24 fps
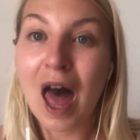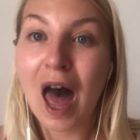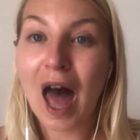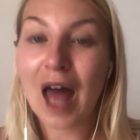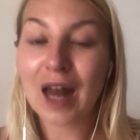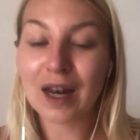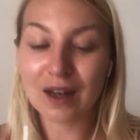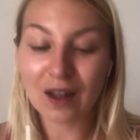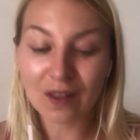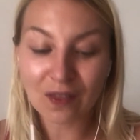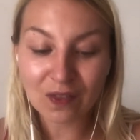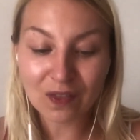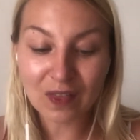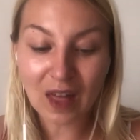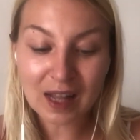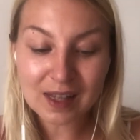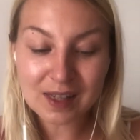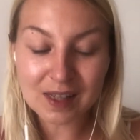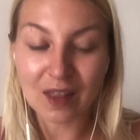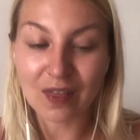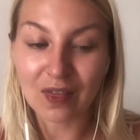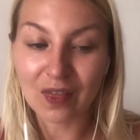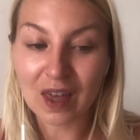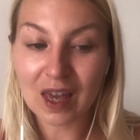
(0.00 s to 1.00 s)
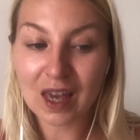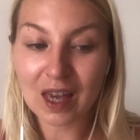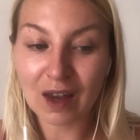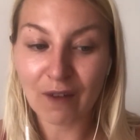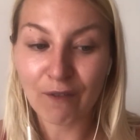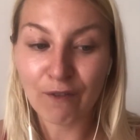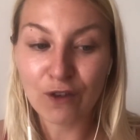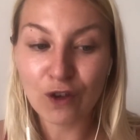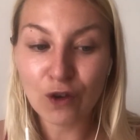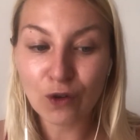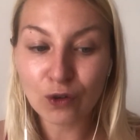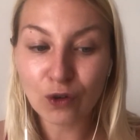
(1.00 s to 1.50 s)
And that's the thing,
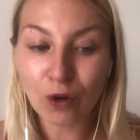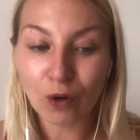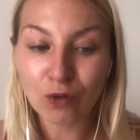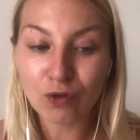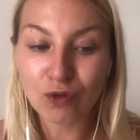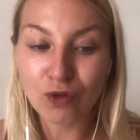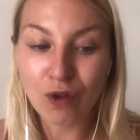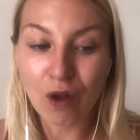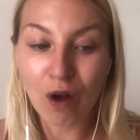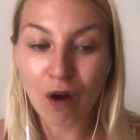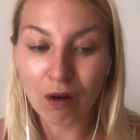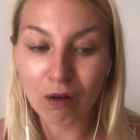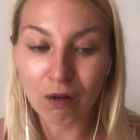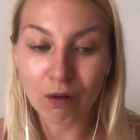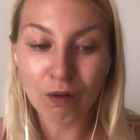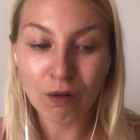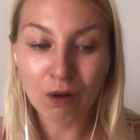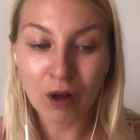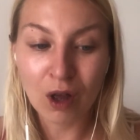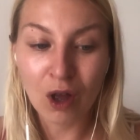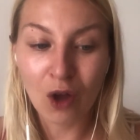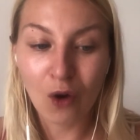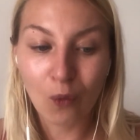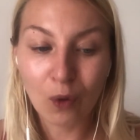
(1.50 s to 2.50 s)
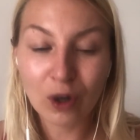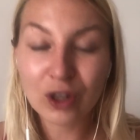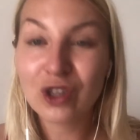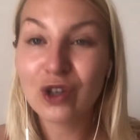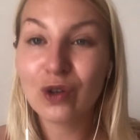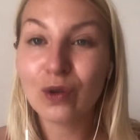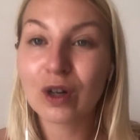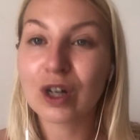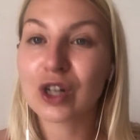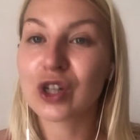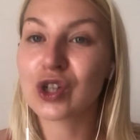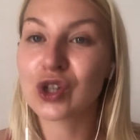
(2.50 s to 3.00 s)
if you don't know what
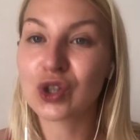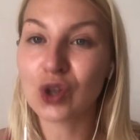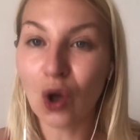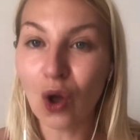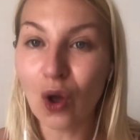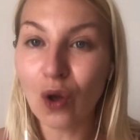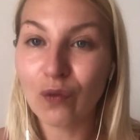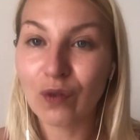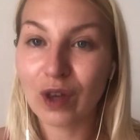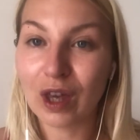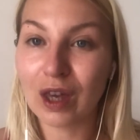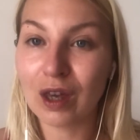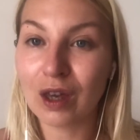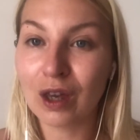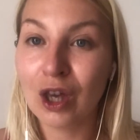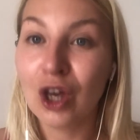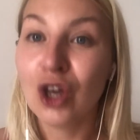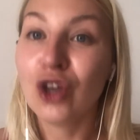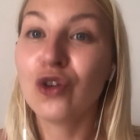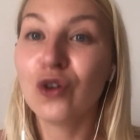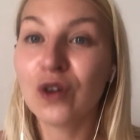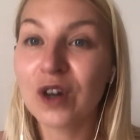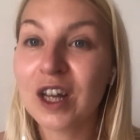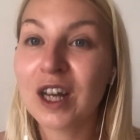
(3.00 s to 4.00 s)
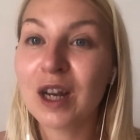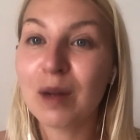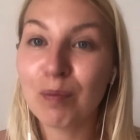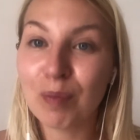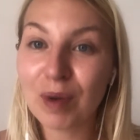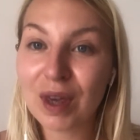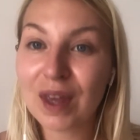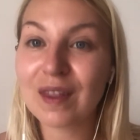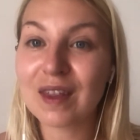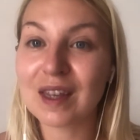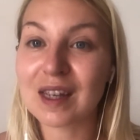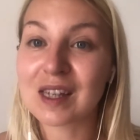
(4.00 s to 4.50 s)
you are solving, you're gonna
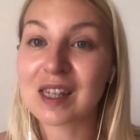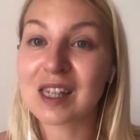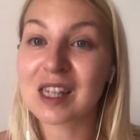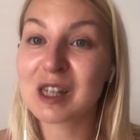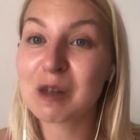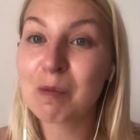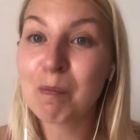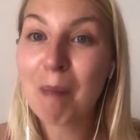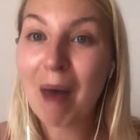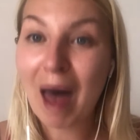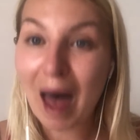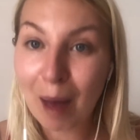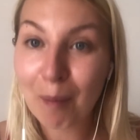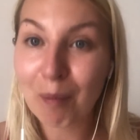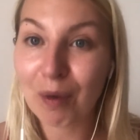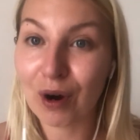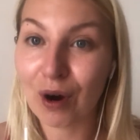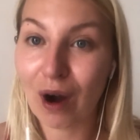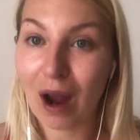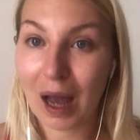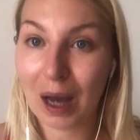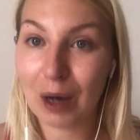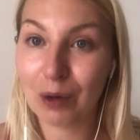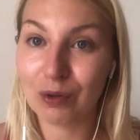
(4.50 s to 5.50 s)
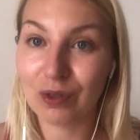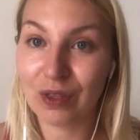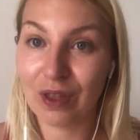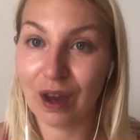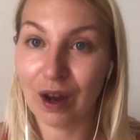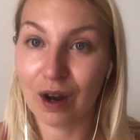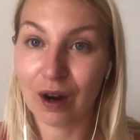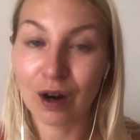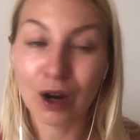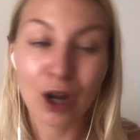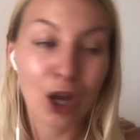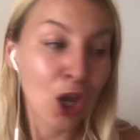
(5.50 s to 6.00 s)
be the spammer out
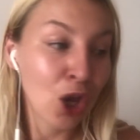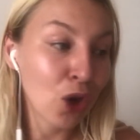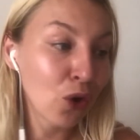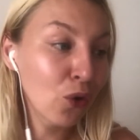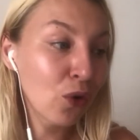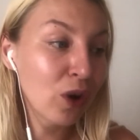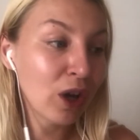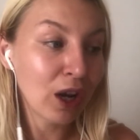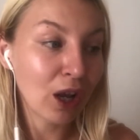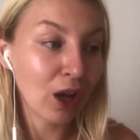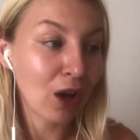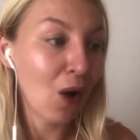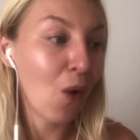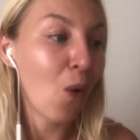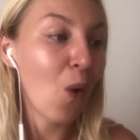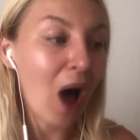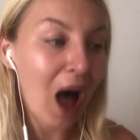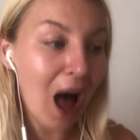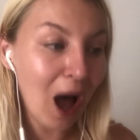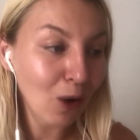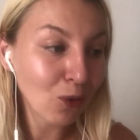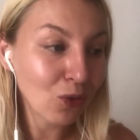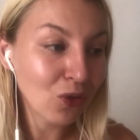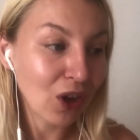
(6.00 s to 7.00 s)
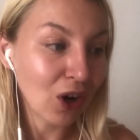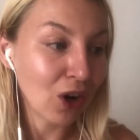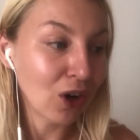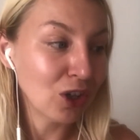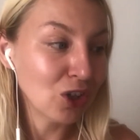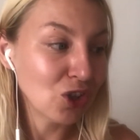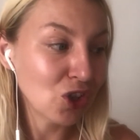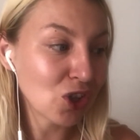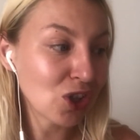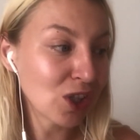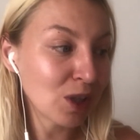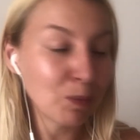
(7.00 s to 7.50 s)
there. You're gonna go out there
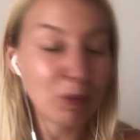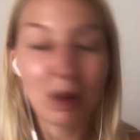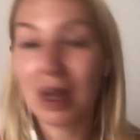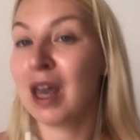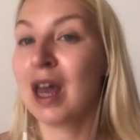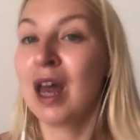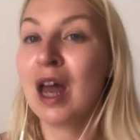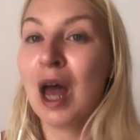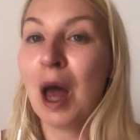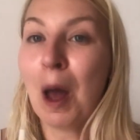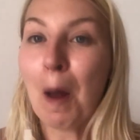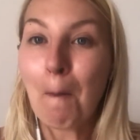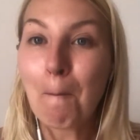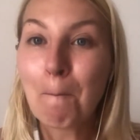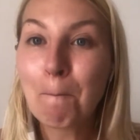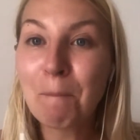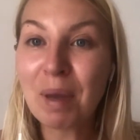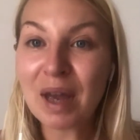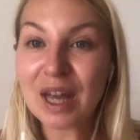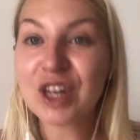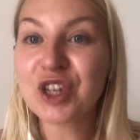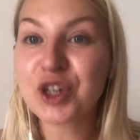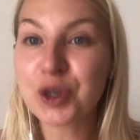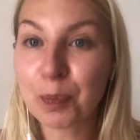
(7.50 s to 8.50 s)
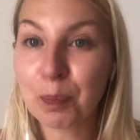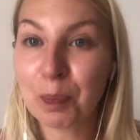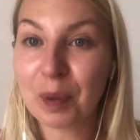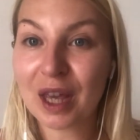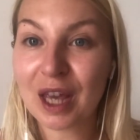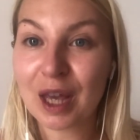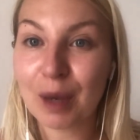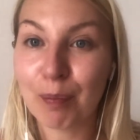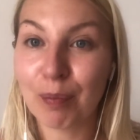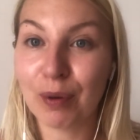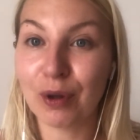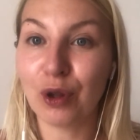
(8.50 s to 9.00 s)
and just simply pitch
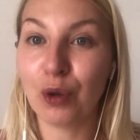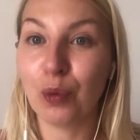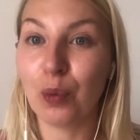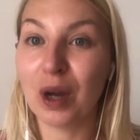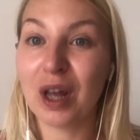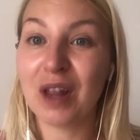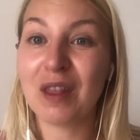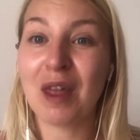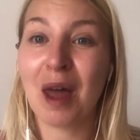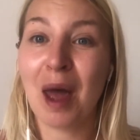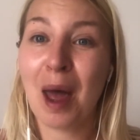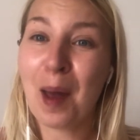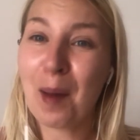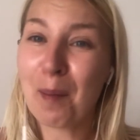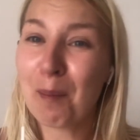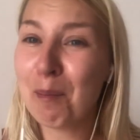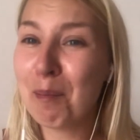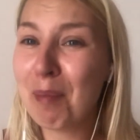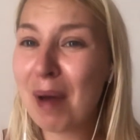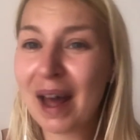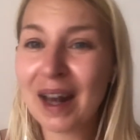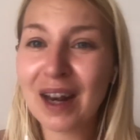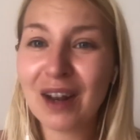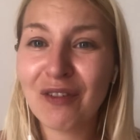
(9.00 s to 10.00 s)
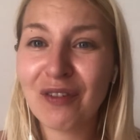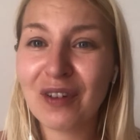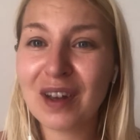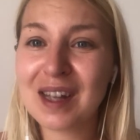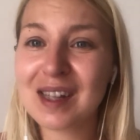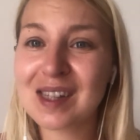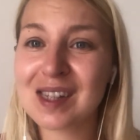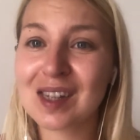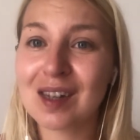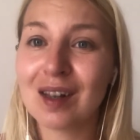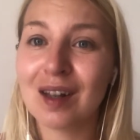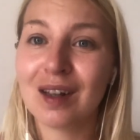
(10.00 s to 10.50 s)
people with
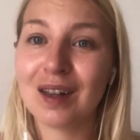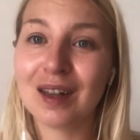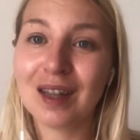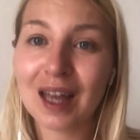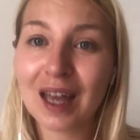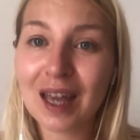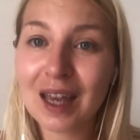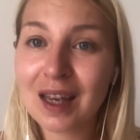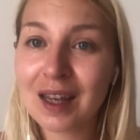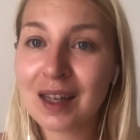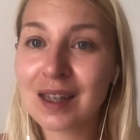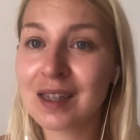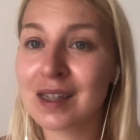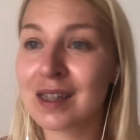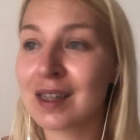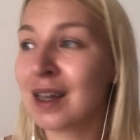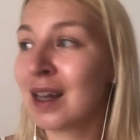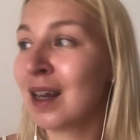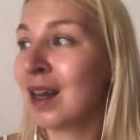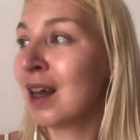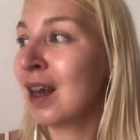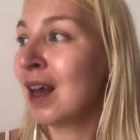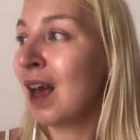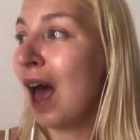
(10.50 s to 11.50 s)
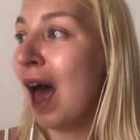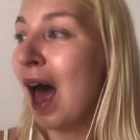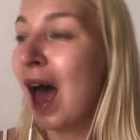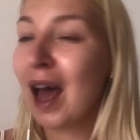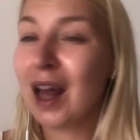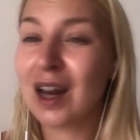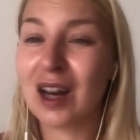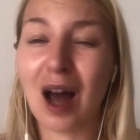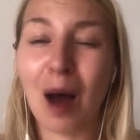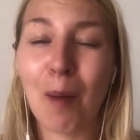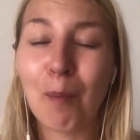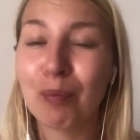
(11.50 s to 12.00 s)
benefits, links,
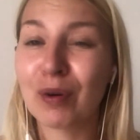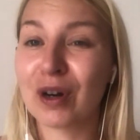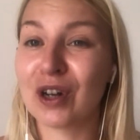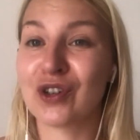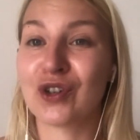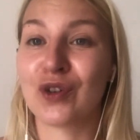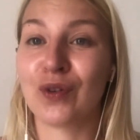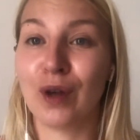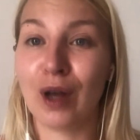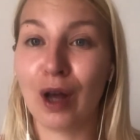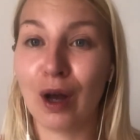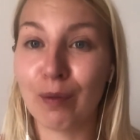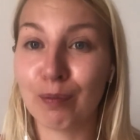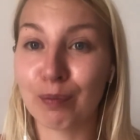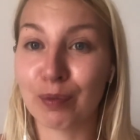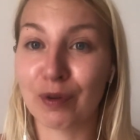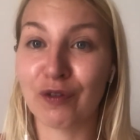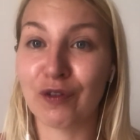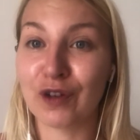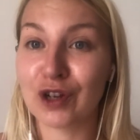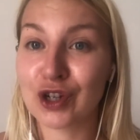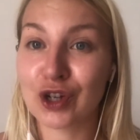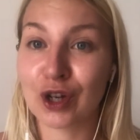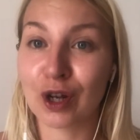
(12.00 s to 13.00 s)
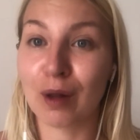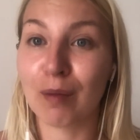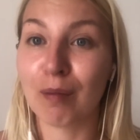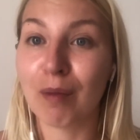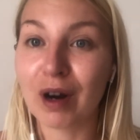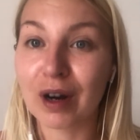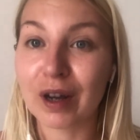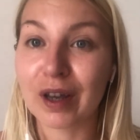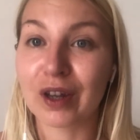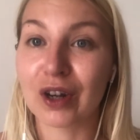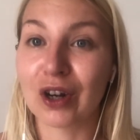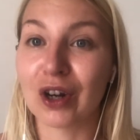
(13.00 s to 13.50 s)
and unprofessional
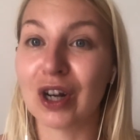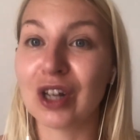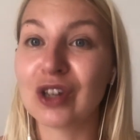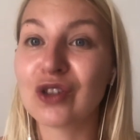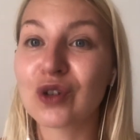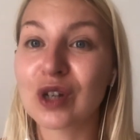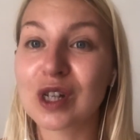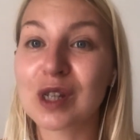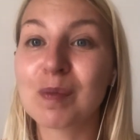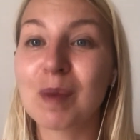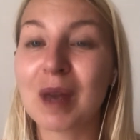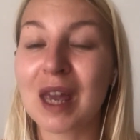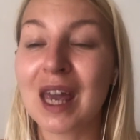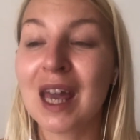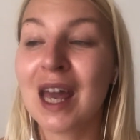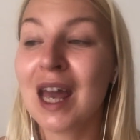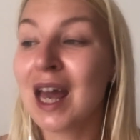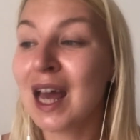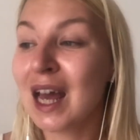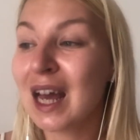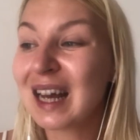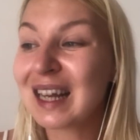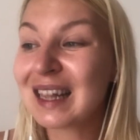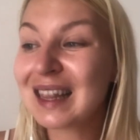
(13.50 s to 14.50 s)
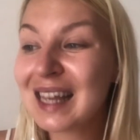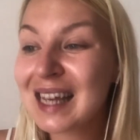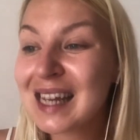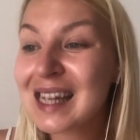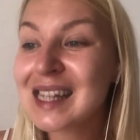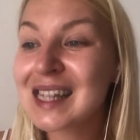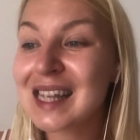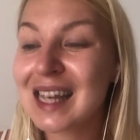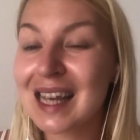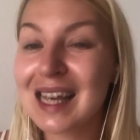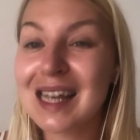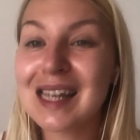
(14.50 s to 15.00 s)
marketer. And trust me,
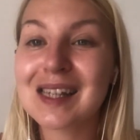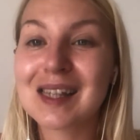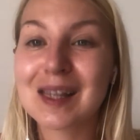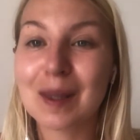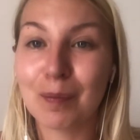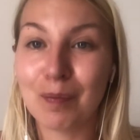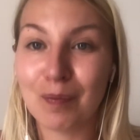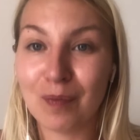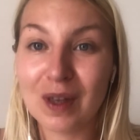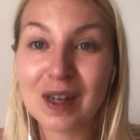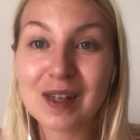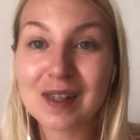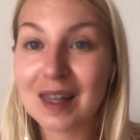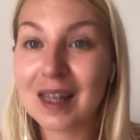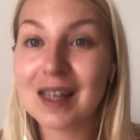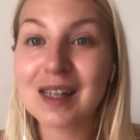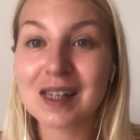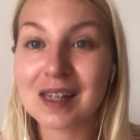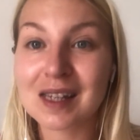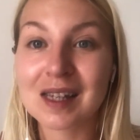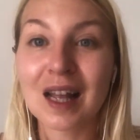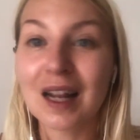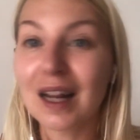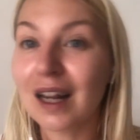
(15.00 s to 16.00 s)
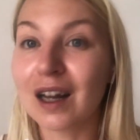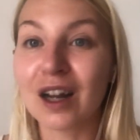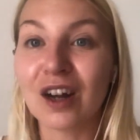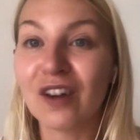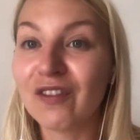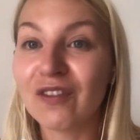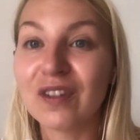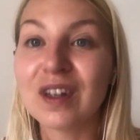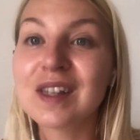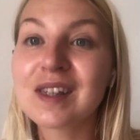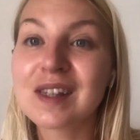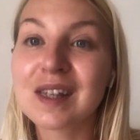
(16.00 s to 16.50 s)
this is not a
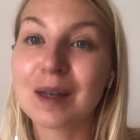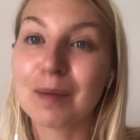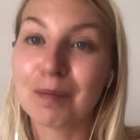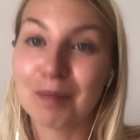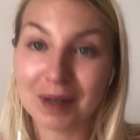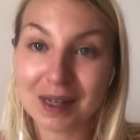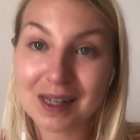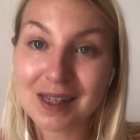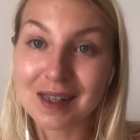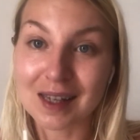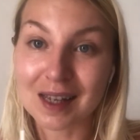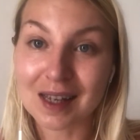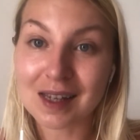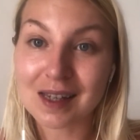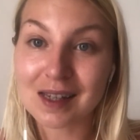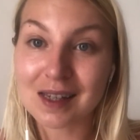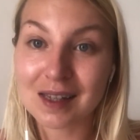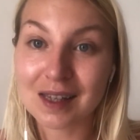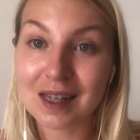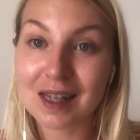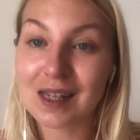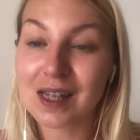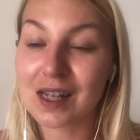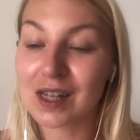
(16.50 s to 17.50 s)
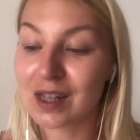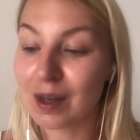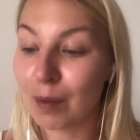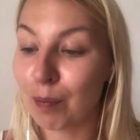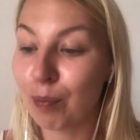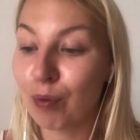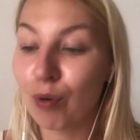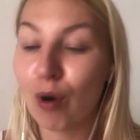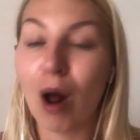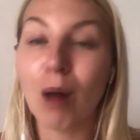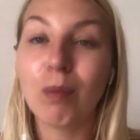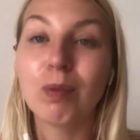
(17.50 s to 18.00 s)
convincing business. This is a
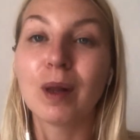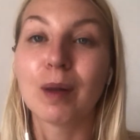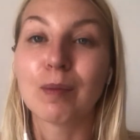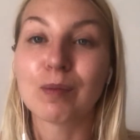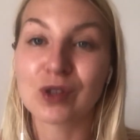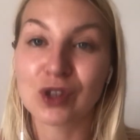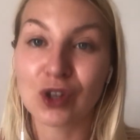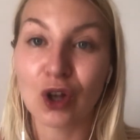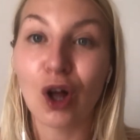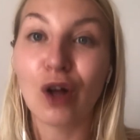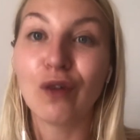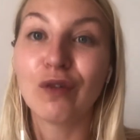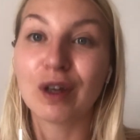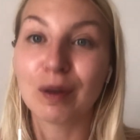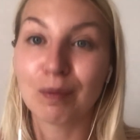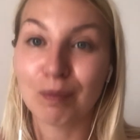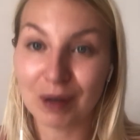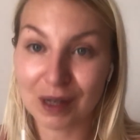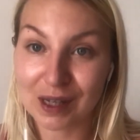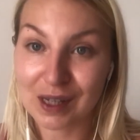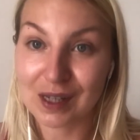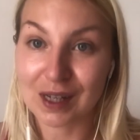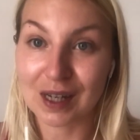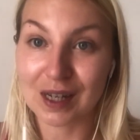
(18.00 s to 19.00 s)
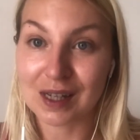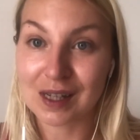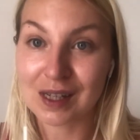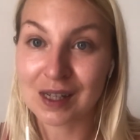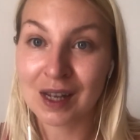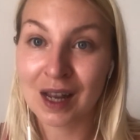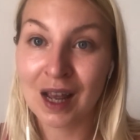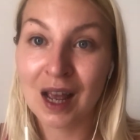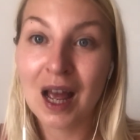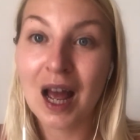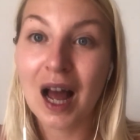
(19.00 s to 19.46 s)
problem solving business.